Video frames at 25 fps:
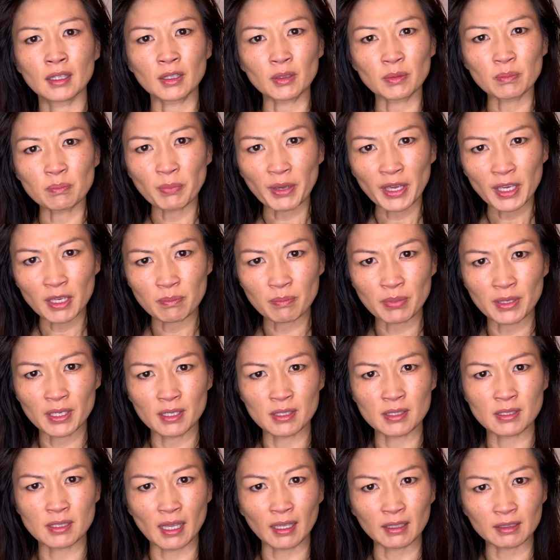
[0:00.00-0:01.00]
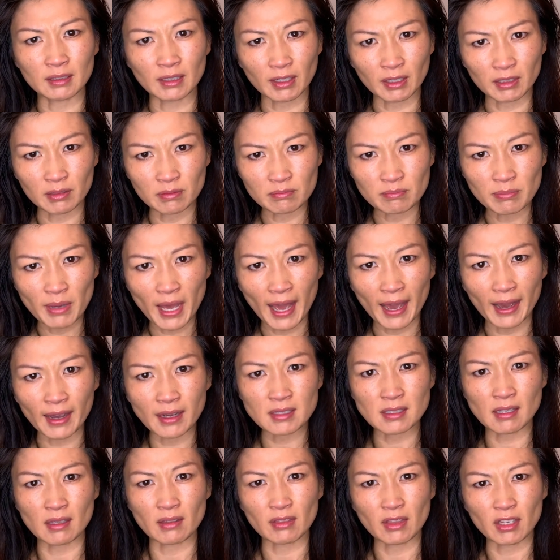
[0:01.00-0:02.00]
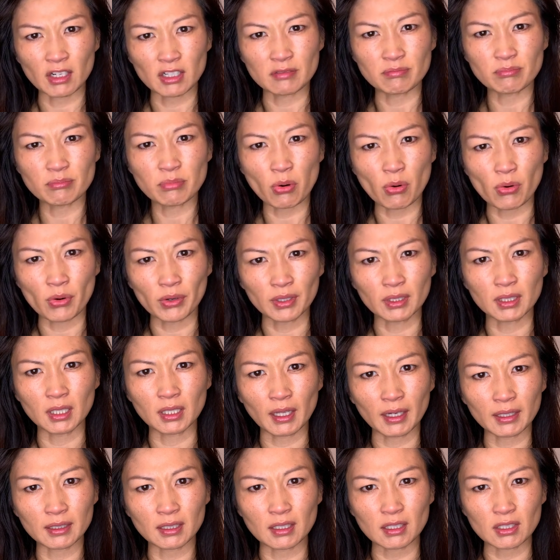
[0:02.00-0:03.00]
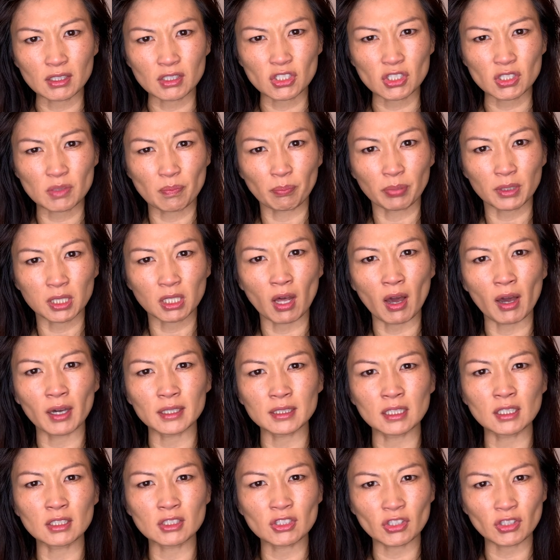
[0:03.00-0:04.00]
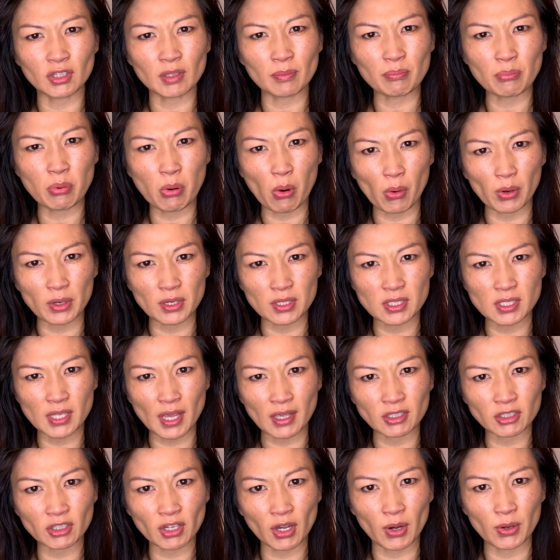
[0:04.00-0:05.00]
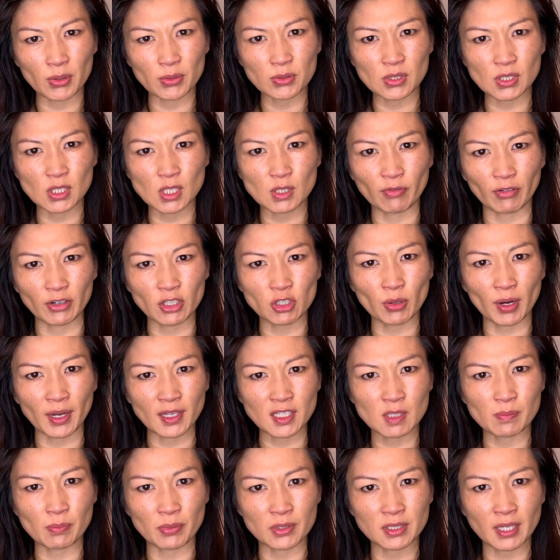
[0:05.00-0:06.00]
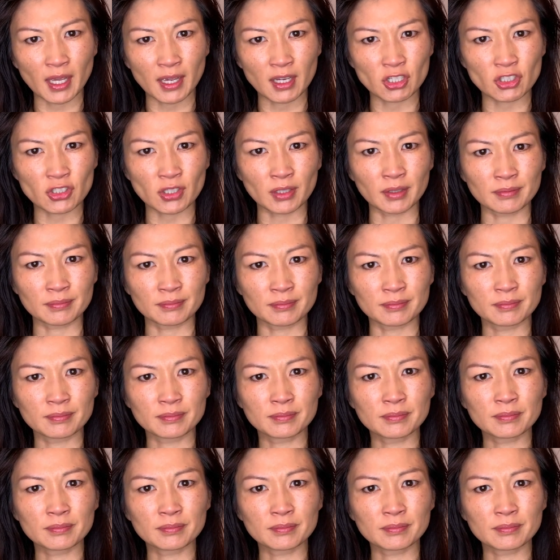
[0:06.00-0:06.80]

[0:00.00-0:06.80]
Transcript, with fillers: their babies at their backs and their poor luggage plodding to the ports and coasts for transportation.